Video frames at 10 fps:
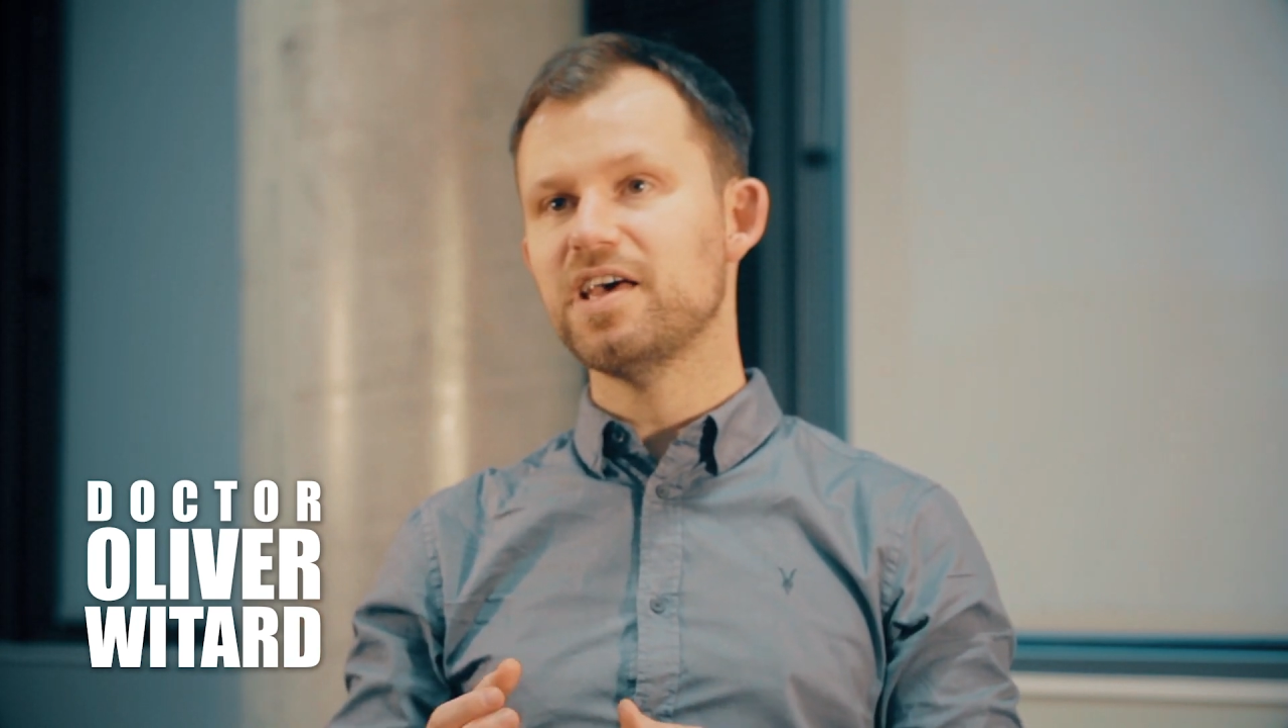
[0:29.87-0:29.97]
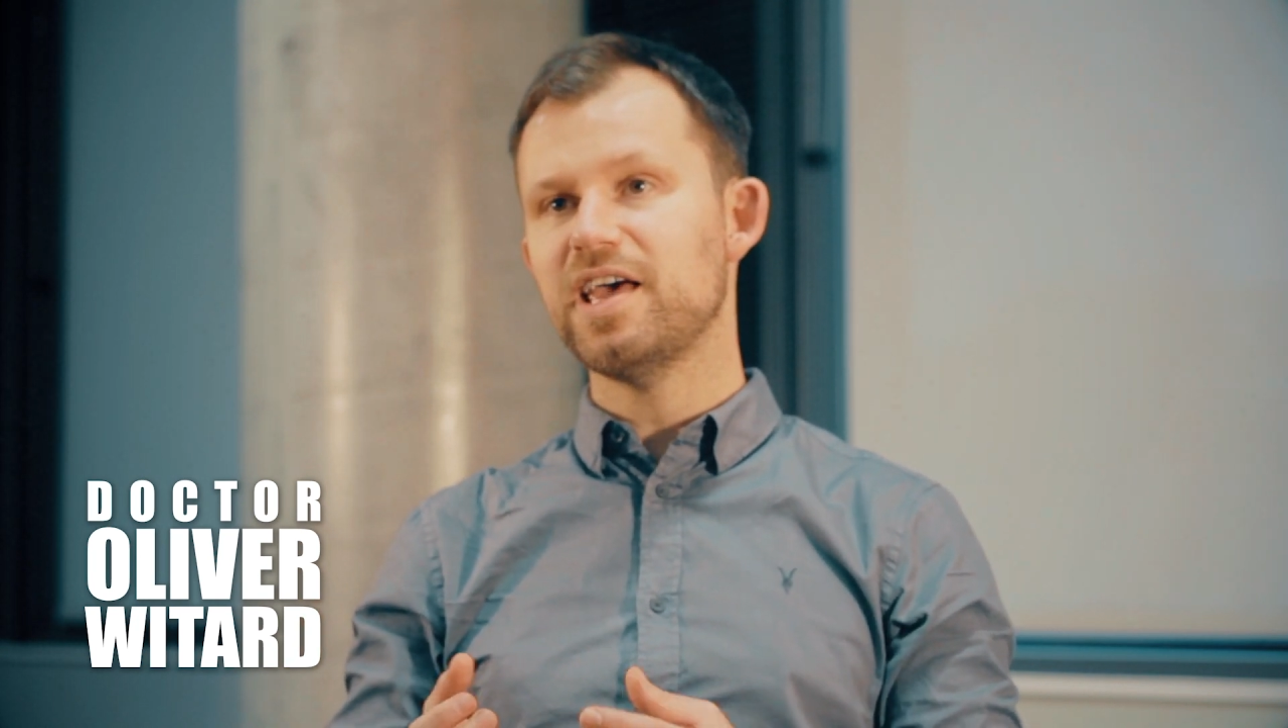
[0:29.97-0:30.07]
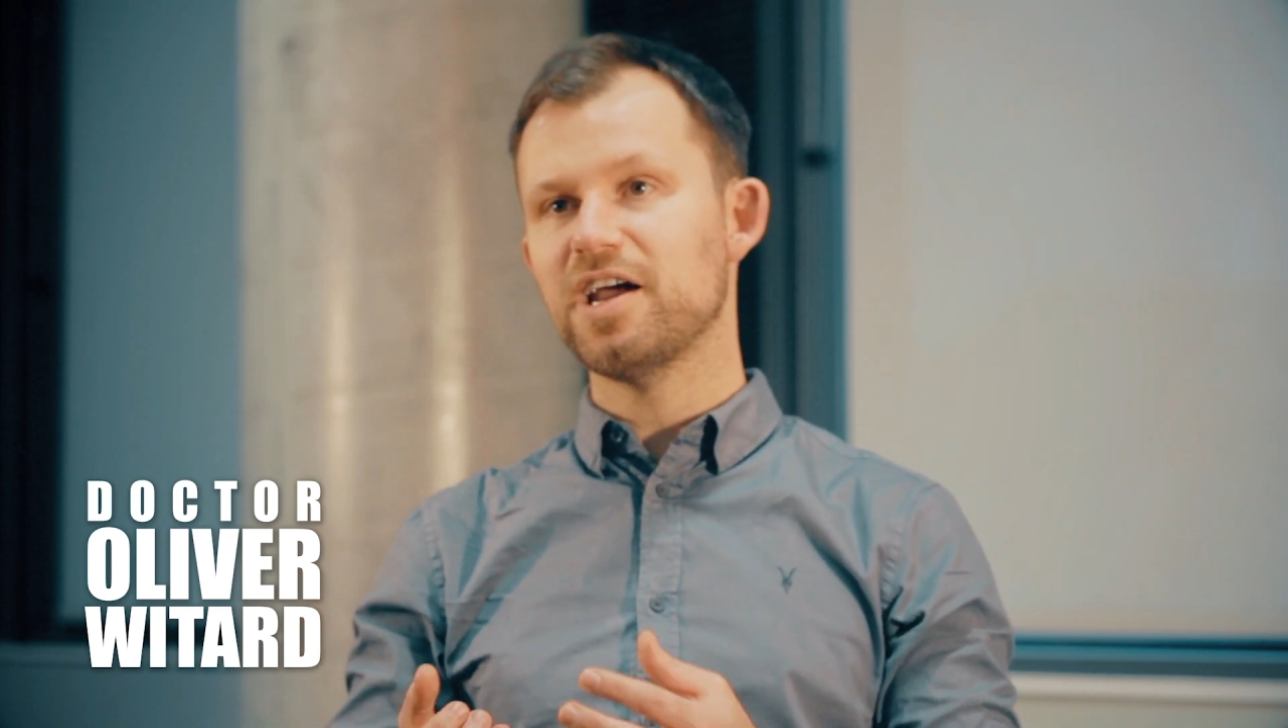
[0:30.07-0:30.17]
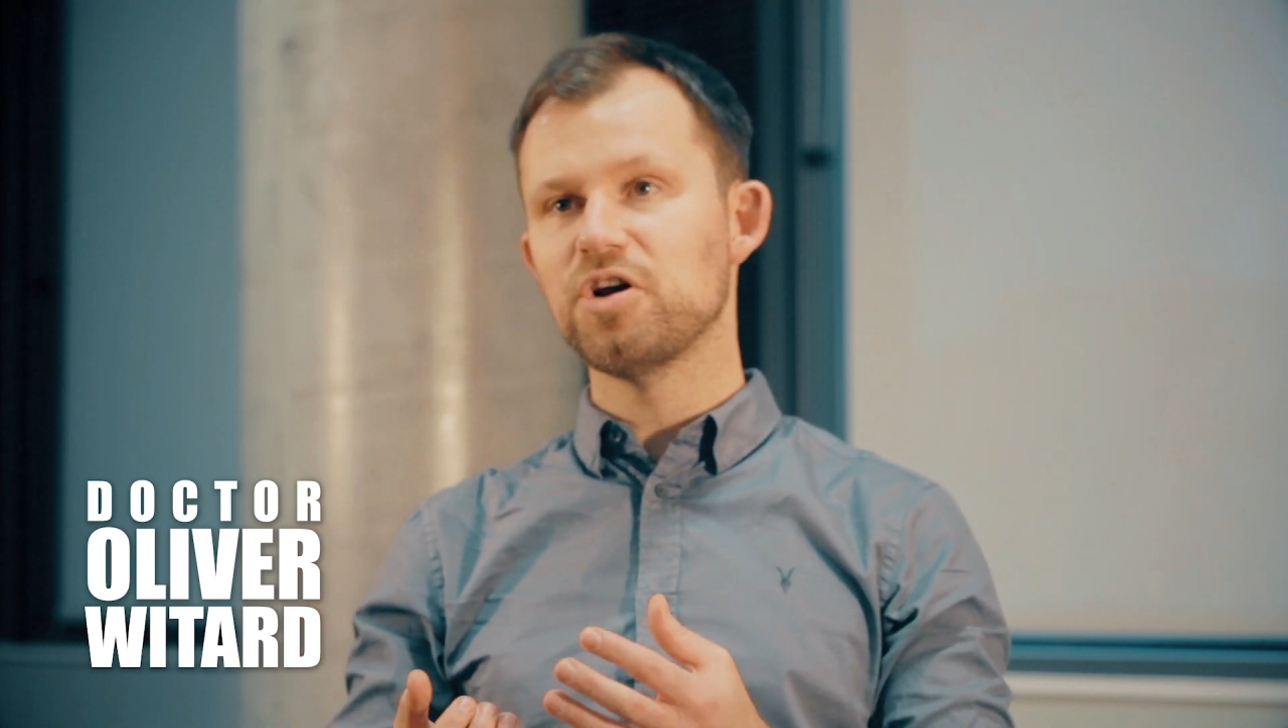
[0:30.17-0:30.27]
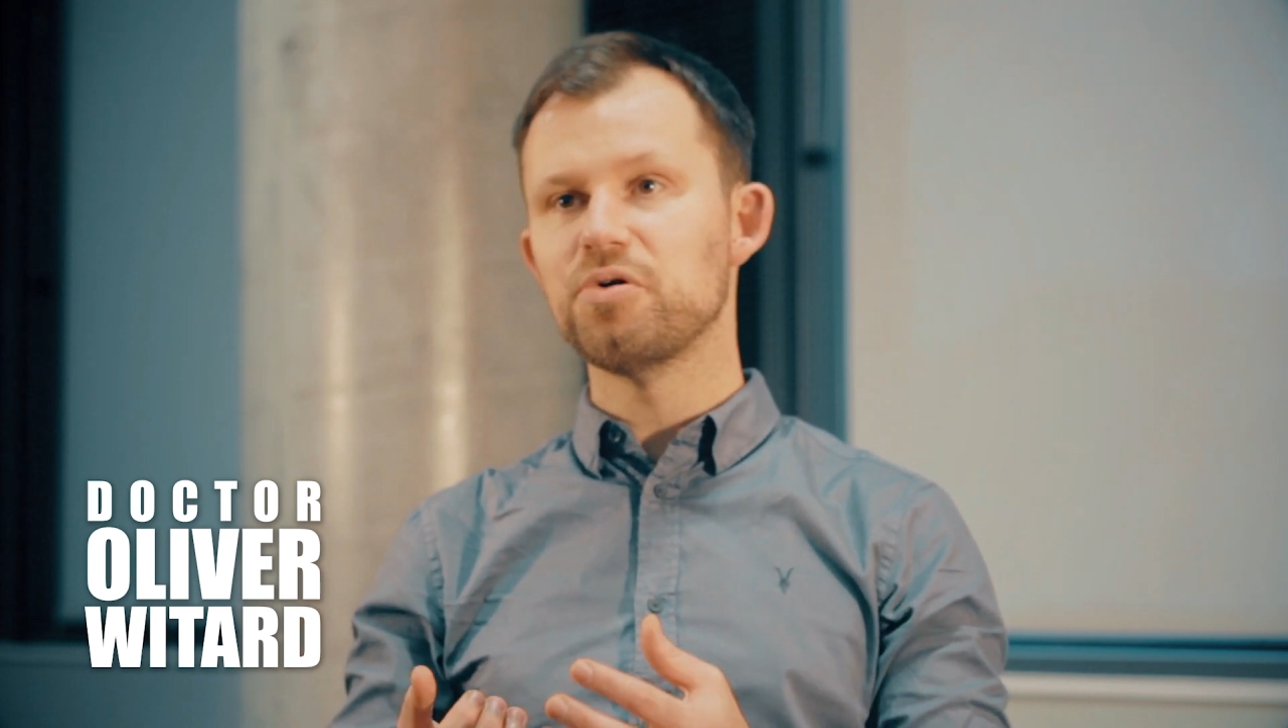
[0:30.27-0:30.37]

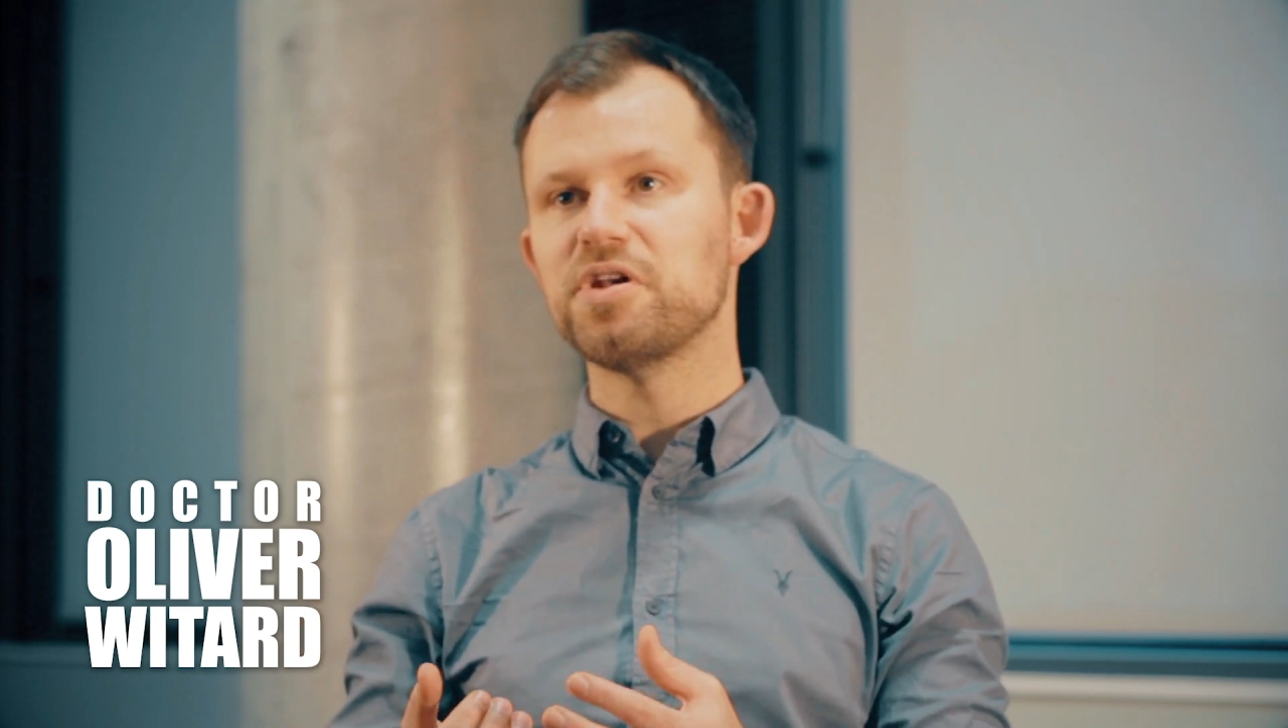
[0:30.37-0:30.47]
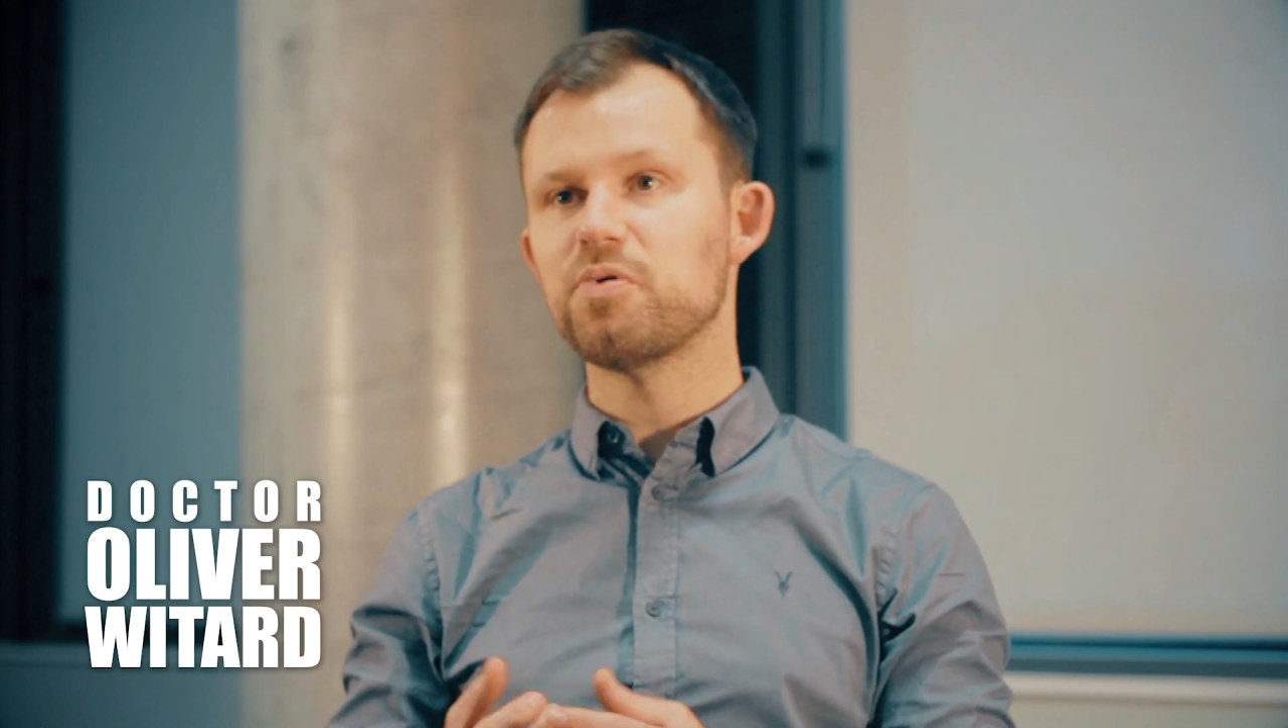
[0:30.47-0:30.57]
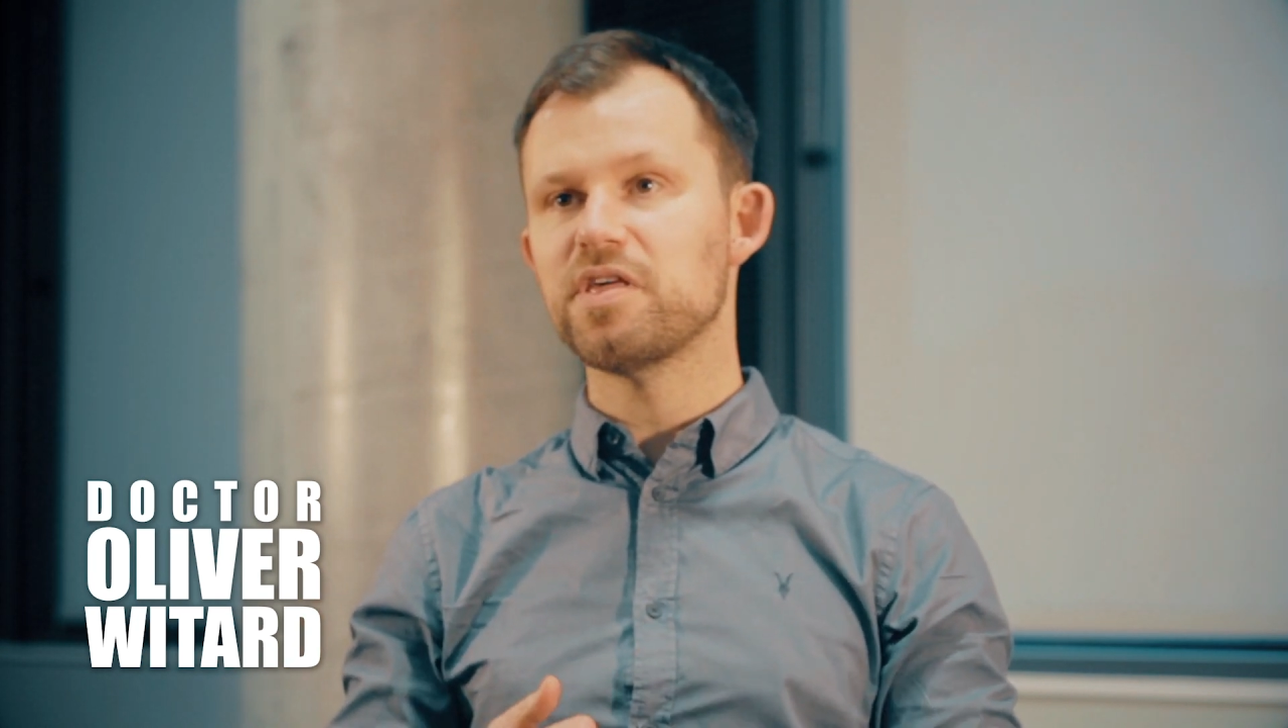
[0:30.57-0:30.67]
included